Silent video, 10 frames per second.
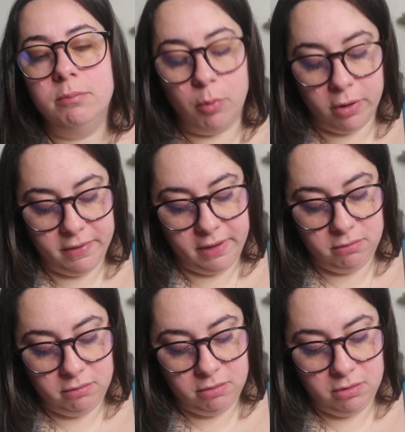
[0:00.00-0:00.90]

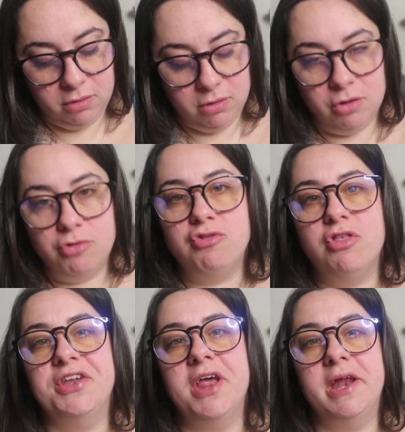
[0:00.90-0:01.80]
Boiling. So
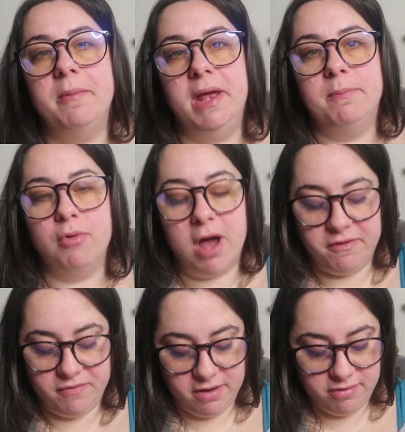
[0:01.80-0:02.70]
that night I made
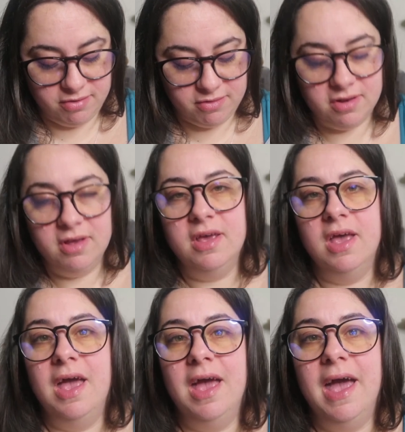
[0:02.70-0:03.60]
breakfast.
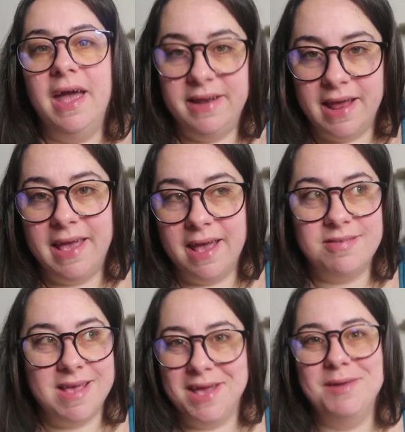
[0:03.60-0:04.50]
And I
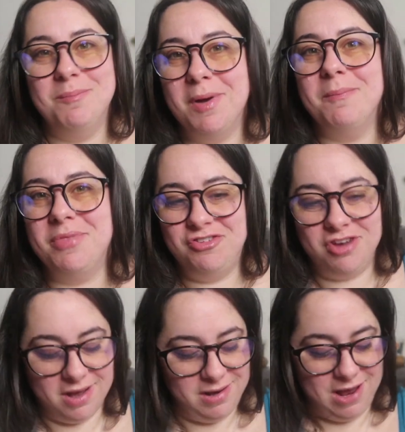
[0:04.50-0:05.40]
guess I can bump the
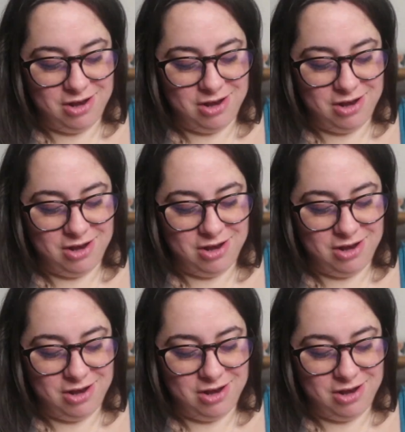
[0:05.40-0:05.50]
chicken